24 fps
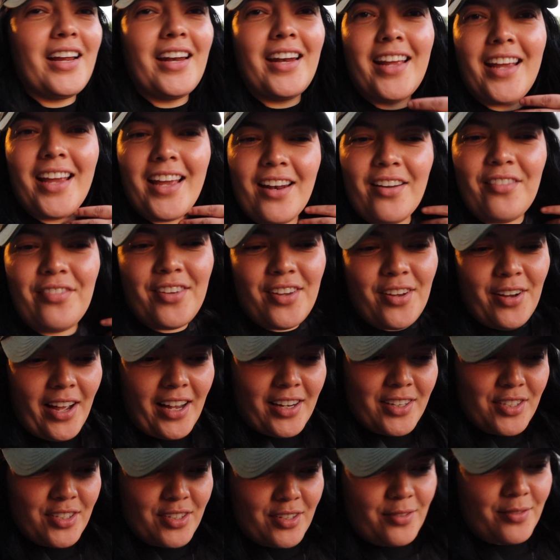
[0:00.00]
gonna get a few
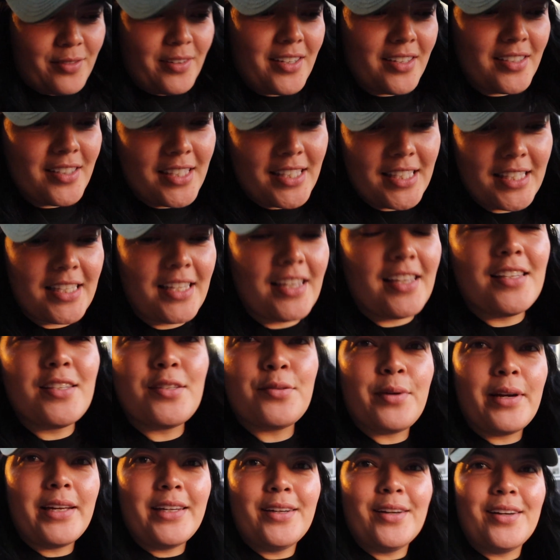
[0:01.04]
extra ones because
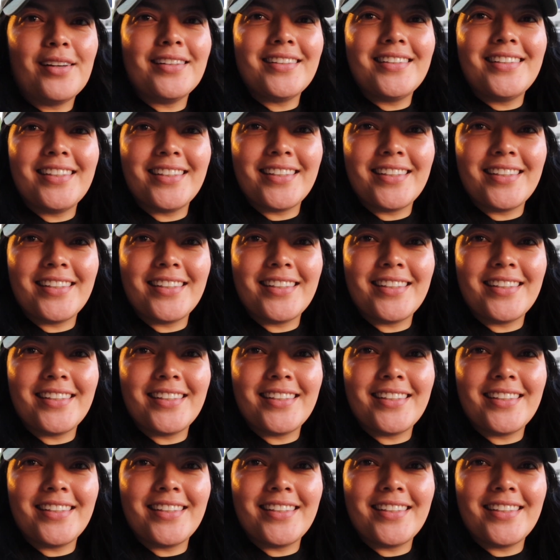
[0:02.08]
why not?